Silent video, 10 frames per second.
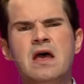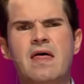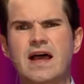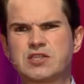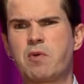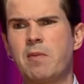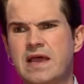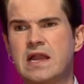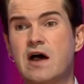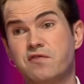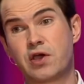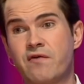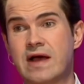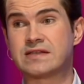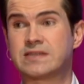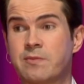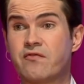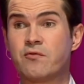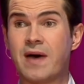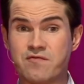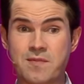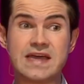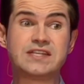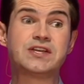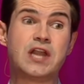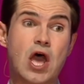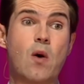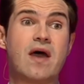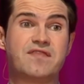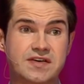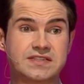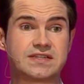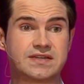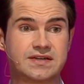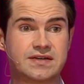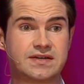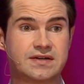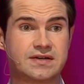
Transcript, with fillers: that's probably enough. Looking round, some of them have made no effort. You